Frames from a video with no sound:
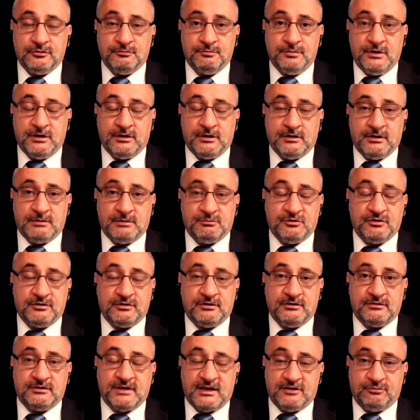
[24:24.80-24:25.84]

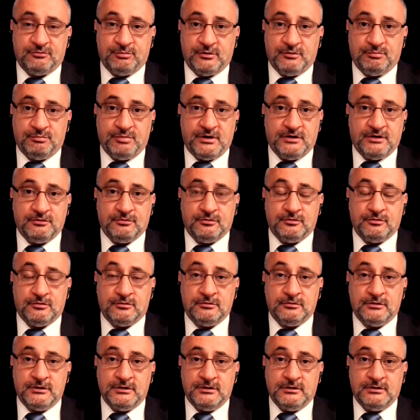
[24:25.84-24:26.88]
American taxpayer
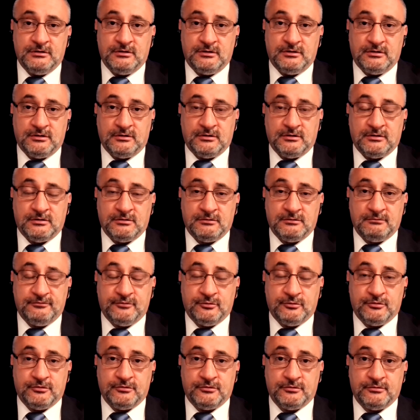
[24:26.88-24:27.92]
payroll
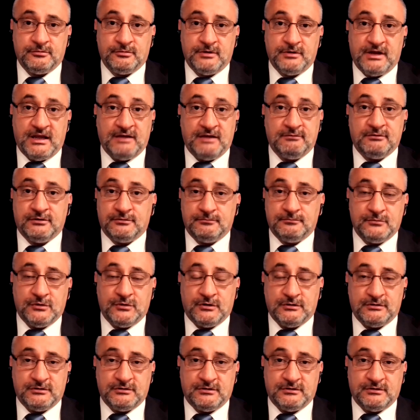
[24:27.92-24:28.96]
forever
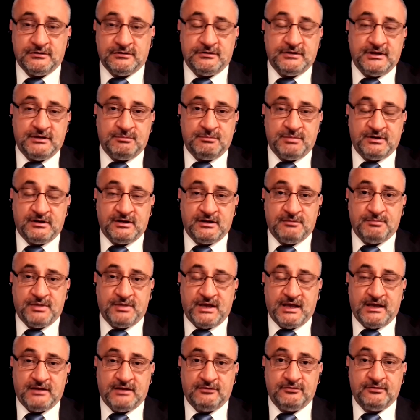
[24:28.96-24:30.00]
until the day they
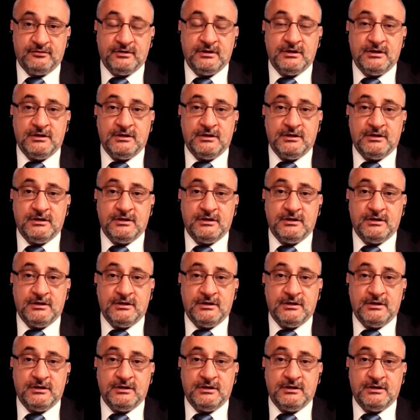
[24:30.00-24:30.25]
pass.